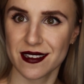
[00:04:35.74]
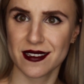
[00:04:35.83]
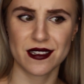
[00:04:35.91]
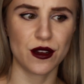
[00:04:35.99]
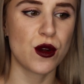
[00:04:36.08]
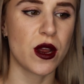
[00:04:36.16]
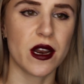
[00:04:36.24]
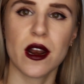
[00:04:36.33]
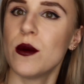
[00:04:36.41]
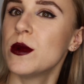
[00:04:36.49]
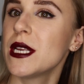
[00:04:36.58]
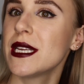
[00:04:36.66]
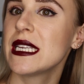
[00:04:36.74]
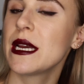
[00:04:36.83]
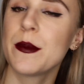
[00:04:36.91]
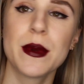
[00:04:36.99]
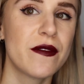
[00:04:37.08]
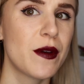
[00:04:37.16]
So good. It almost has like
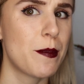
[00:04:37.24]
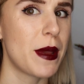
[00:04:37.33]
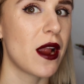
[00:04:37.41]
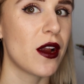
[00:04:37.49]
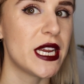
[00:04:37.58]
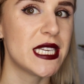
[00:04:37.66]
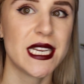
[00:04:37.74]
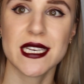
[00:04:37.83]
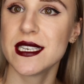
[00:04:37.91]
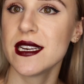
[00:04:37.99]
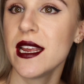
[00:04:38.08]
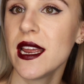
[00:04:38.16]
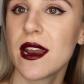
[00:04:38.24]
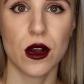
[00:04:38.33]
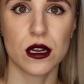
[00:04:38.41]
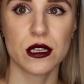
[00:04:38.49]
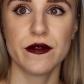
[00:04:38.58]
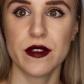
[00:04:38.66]
a bit of a berry tint in it.
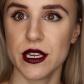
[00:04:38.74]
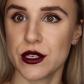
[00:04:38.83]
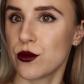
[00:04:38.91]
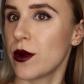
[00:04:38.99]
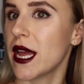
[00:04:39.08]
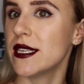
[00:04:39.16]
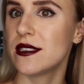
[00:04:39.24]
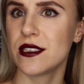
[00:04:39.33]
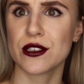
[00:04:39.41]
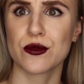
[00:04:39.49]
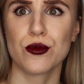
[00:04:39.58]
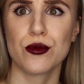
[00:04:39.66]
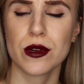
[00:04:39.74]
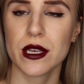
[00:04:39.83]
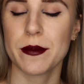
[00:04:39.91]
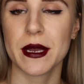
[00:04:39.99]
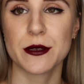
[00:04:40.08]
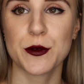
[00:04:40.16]
All of these reds just
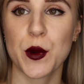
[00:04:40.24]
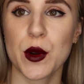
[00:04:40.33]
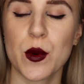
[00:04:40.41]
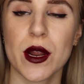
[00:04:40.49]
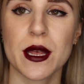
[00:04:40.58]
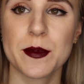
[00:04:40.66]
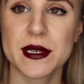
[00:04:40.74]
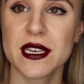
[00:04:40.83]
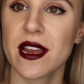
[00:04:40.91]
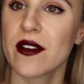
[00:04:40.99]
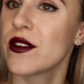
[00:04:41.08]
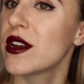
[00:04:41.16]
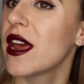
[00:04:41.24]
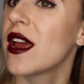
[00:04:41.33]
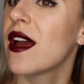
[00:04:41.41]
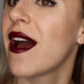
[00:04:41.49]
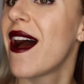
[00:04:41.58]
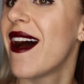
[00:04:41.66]
really makes me want to wear lipstick every day.
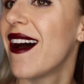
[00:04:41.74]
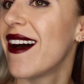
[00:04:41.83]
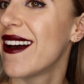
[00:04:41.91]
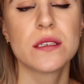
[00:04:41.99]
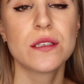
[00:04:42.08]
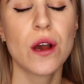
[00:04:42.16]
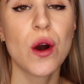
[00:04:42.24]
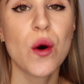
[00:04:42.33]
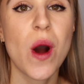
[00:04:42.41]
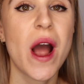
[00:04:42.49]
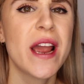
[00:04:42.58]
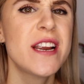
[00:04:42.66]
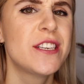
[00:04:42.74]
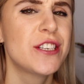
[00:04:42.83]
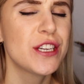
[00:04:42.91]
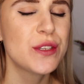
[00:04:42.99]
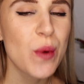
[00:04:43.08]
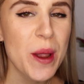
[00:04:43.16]
So I
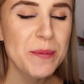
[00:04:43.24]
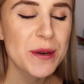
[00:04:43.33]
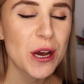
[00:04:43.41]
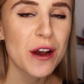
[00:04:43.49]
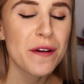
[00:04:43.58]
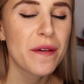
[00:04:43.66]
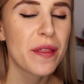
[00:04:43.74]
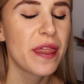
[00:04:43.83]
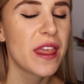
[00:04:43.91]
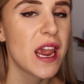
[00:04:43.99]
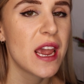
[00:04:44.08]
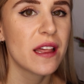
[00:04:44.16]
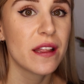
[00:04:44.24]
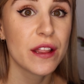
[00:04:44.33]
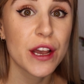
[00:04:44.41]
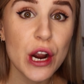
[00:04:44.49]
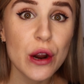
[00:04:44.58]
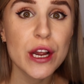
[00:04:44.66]
just wiped off the
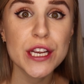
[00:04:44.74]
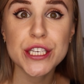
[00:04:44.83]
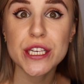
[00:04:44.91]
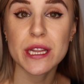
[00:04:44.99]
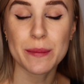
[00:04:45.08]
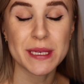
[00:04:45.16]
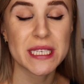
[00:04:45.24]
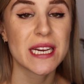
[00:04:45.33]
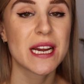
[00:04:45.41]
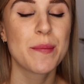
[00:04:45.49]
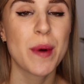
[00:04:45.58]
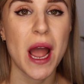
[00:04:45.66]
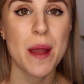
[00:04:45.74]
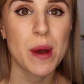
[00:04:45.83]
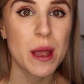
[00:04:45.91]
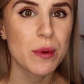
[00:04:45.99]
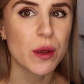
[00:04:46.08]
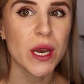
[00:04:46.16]
Licorice lipstick by
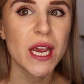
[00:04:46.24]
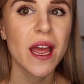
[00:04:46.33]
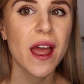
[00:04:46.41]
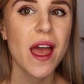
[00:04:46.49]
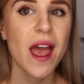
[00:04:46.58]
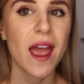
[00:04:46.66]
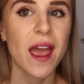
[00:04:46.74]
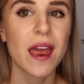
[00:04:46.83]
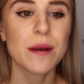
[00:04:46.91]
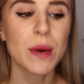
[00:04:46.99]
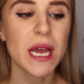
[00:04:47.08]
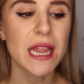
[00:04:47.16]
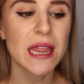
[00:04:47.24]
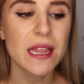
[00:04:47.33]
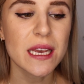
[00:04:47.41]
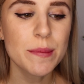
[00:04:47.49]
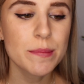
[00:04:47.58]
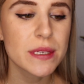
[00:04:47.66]
Bite Beauty, and my
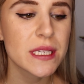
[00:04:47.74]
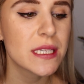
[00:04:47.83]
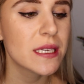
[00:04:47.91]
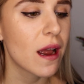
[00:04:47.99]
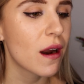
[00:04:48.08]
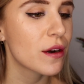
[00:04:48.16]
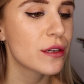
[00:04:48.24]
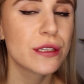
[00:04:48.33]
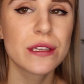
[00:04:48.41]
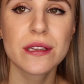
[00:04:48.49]
lips are